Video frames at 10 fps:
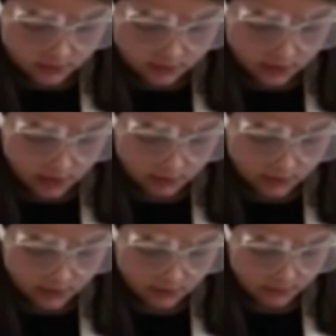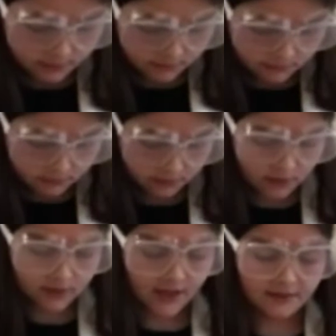so a little bit more.
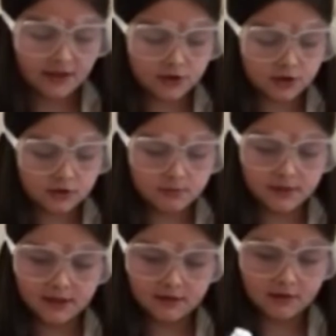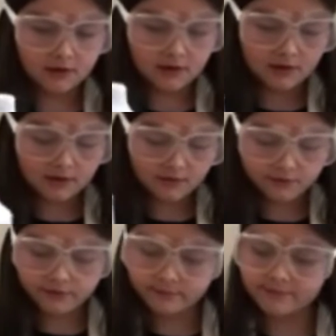Okay, that should be enough.
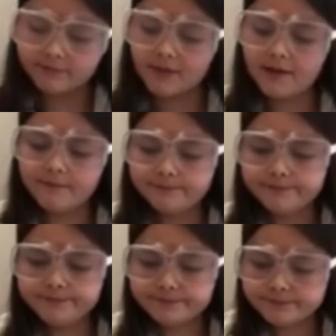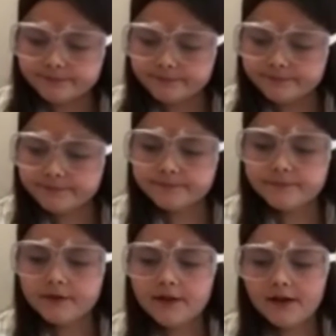
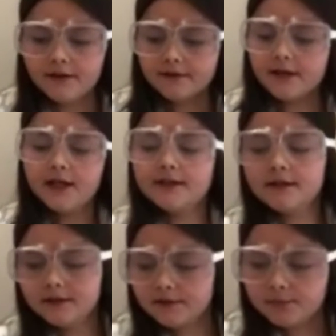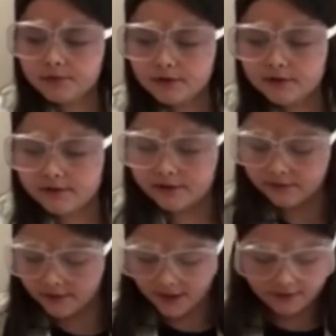Okay, now let's pour this to the
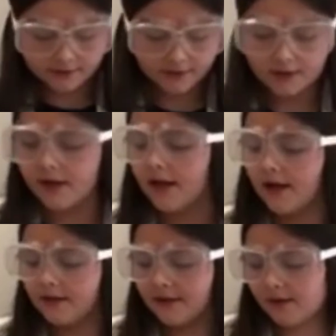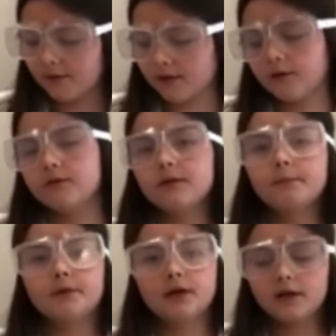side. And now we're going to
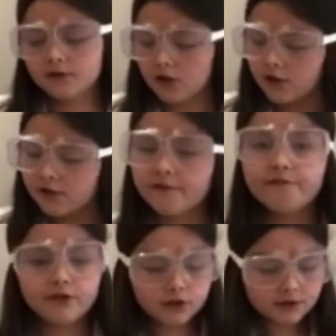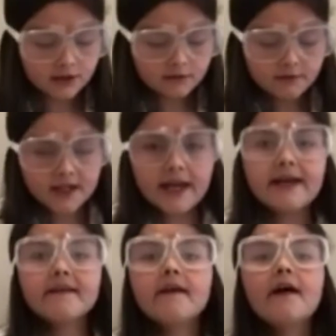put some food colouring
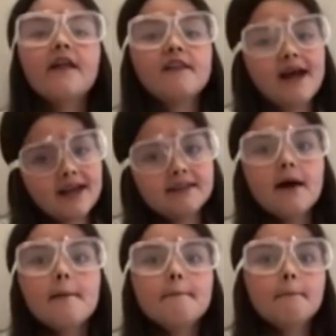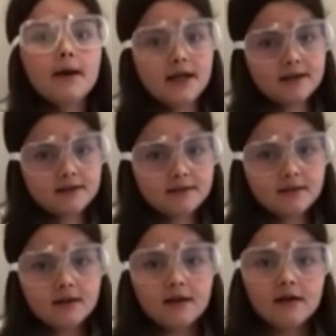in, then mix.
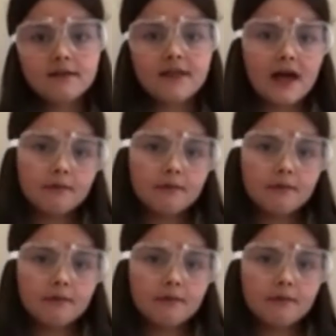Then